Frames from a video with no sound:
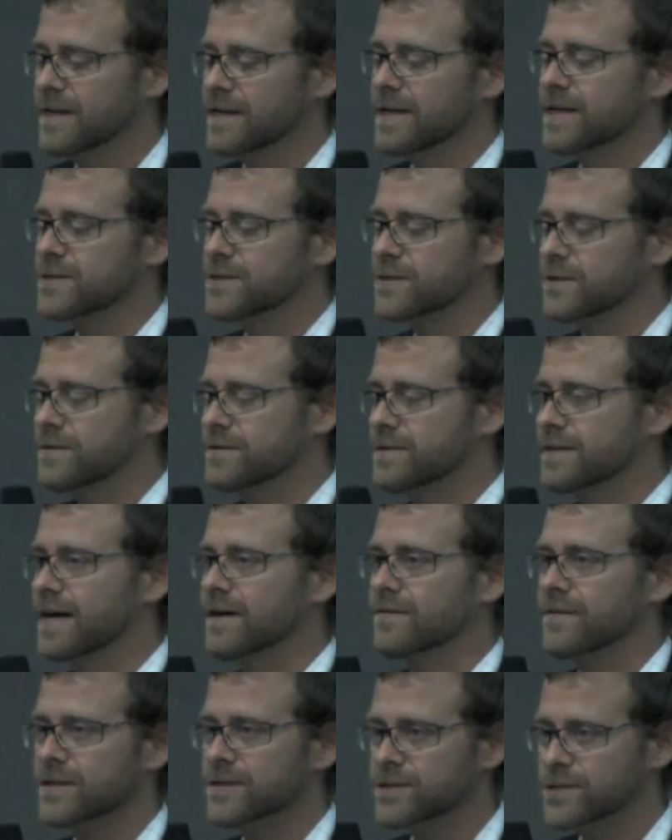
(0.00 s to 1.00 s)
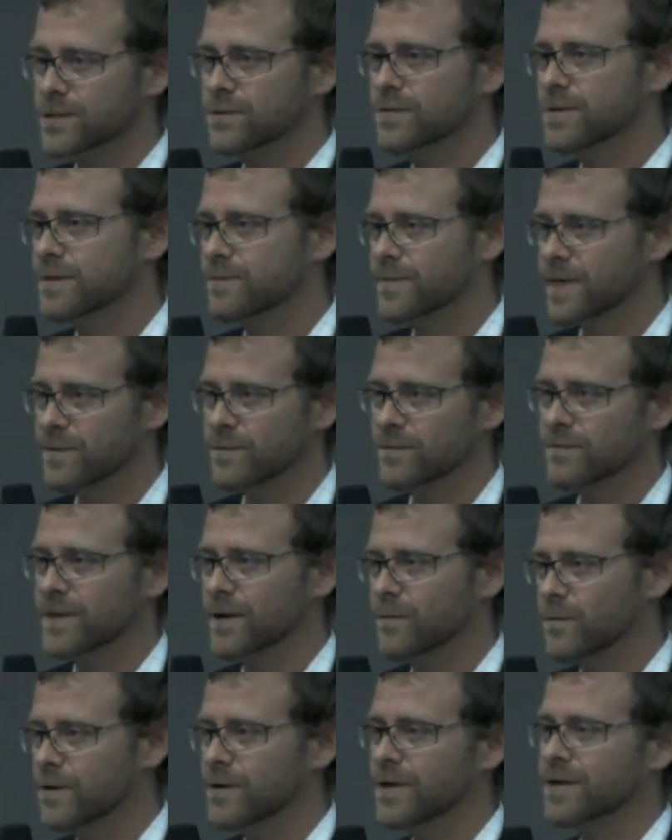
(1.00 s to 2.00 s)
it turned out that two of the people
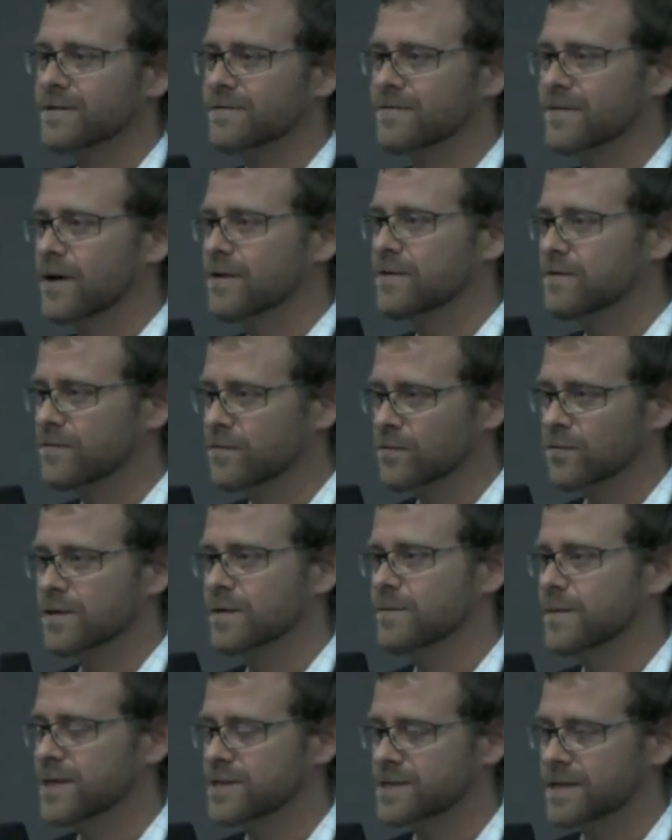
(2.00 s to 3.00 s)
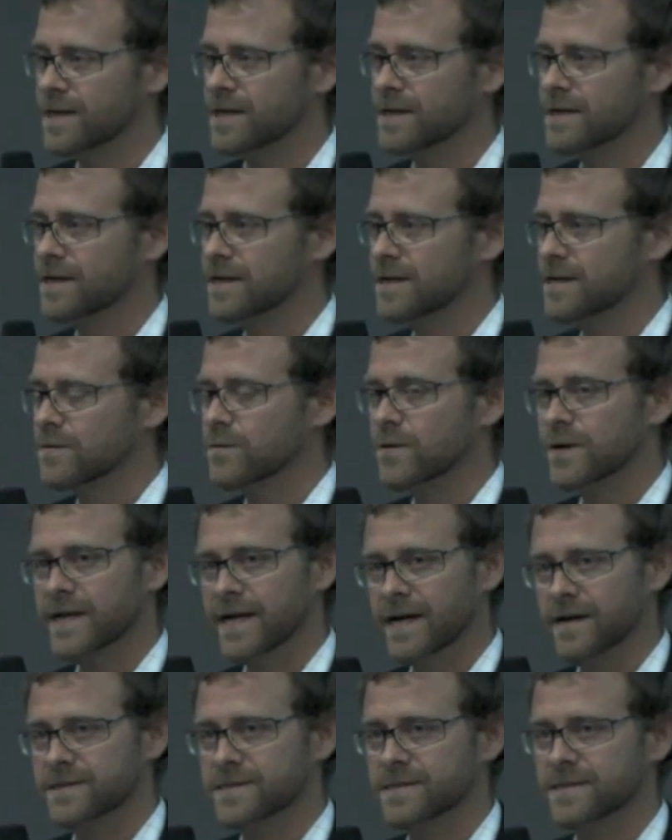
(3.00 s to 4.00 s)
that were going to vote for the measure were
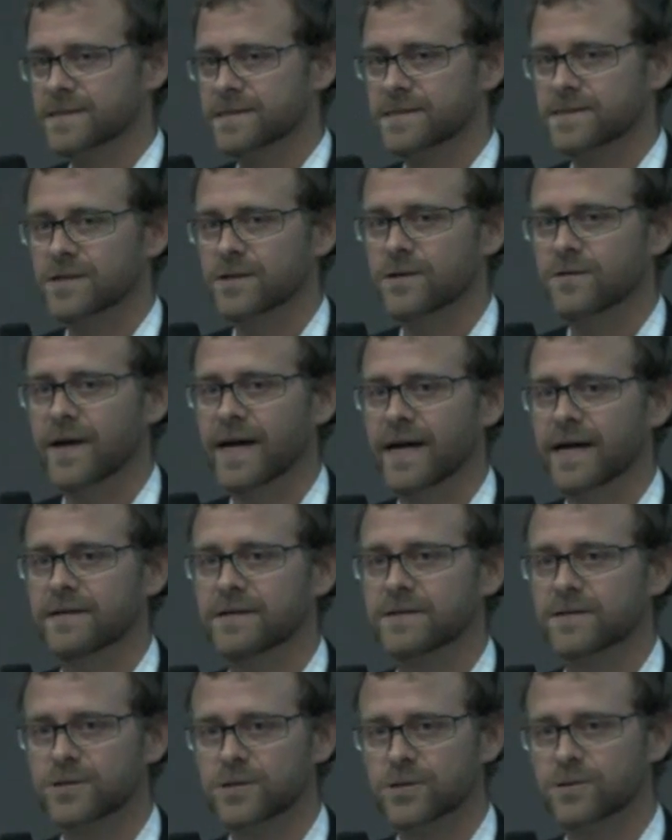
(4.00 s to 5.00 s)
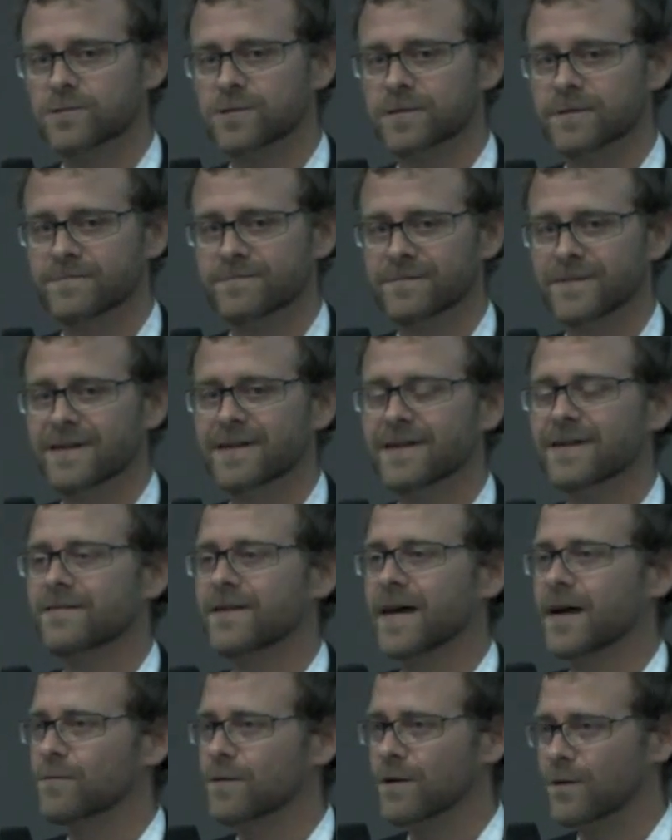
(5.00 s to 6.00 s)
councillors who had children.
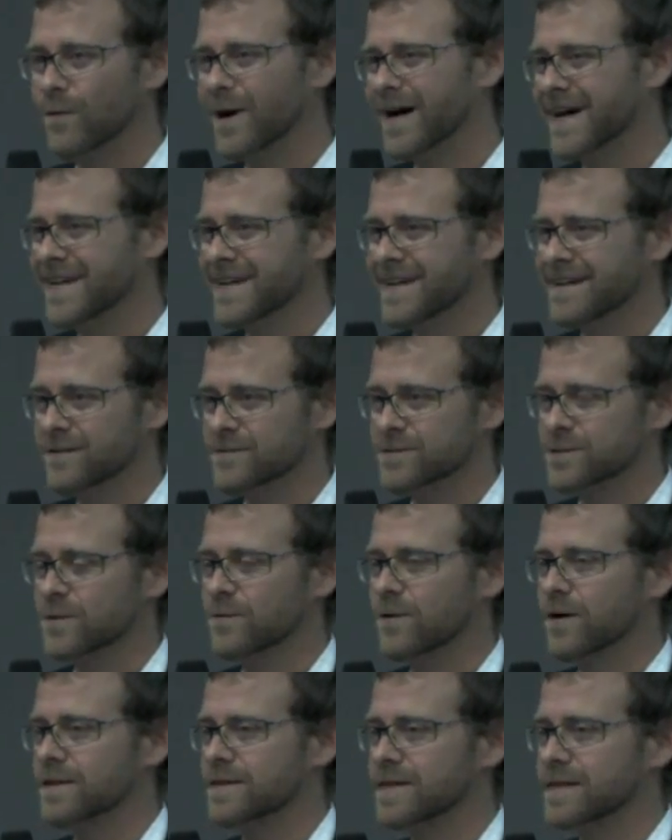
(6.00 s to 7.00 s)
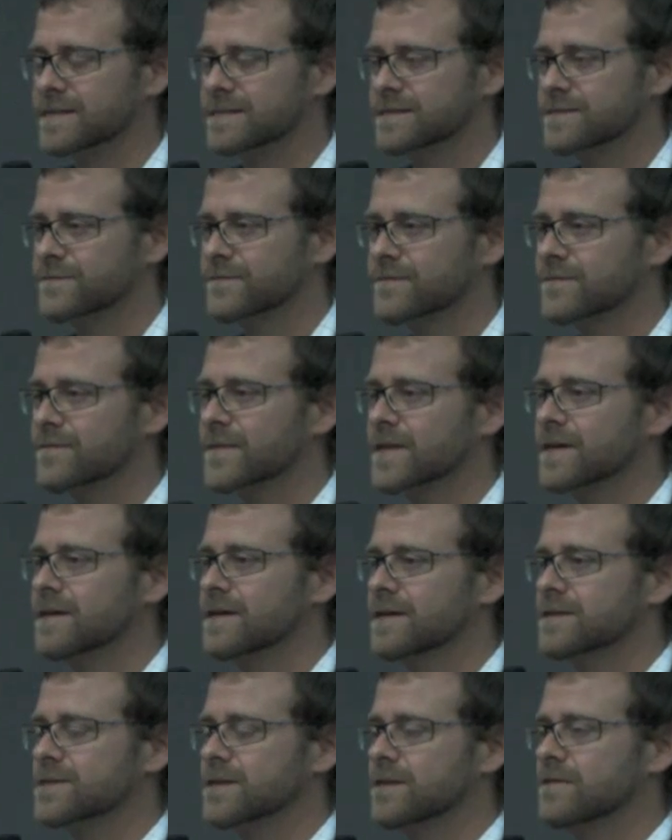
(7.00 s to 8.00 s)
They were away on school holidays.
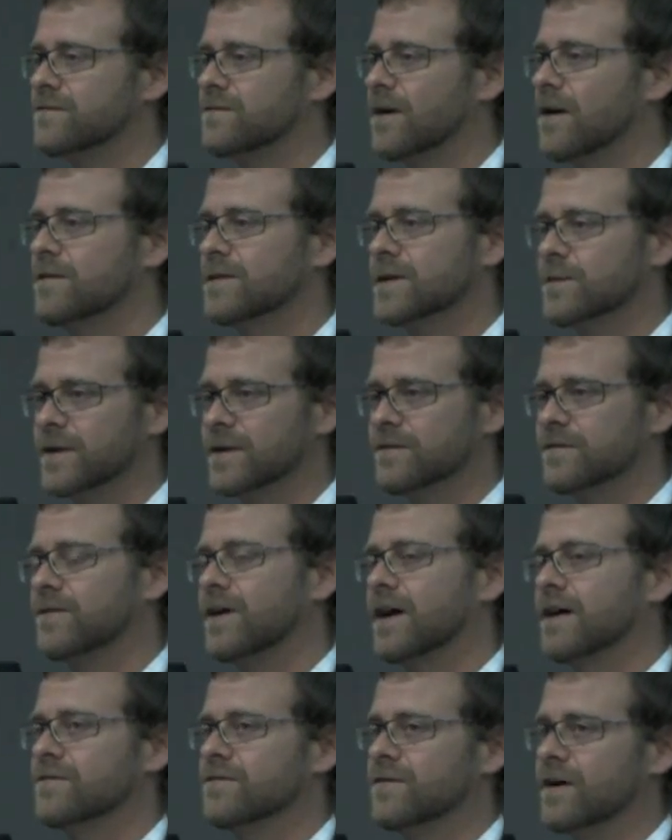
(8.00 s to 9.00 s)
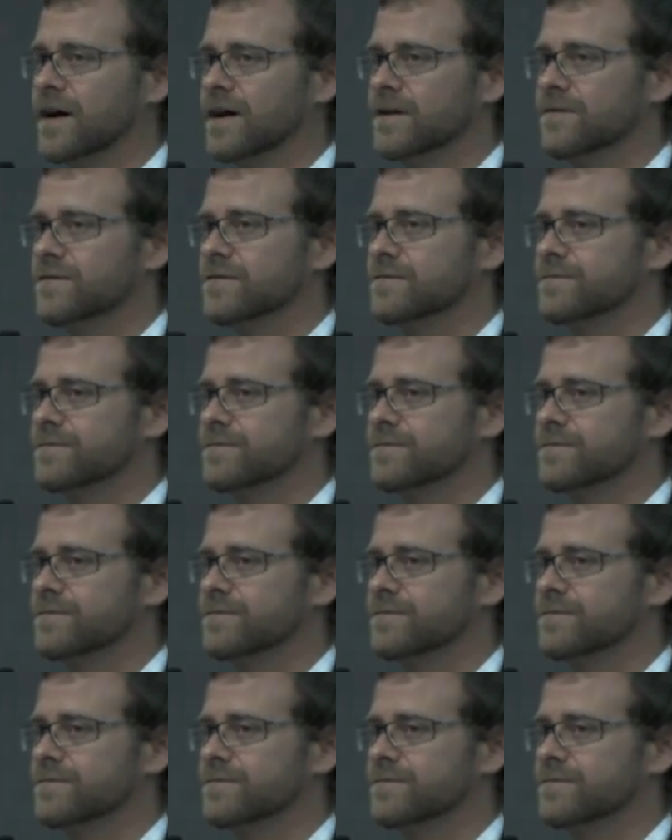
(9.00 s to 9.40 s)
So the vote went 5-5.